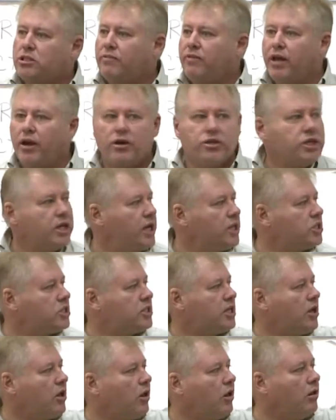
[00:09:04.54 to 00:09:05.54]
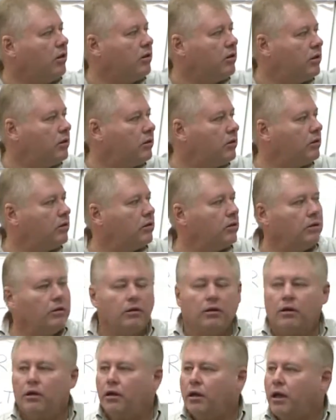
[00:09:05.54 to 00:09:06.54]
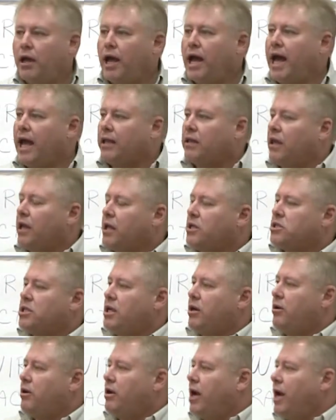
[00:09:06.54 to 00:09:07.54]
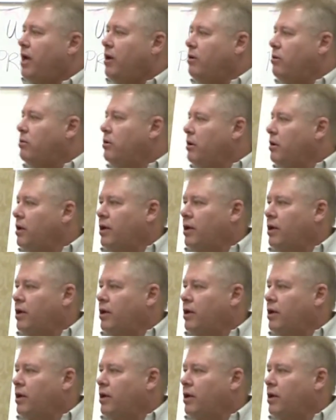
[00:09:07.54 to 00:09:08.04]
energy, and still act like a Zener diode,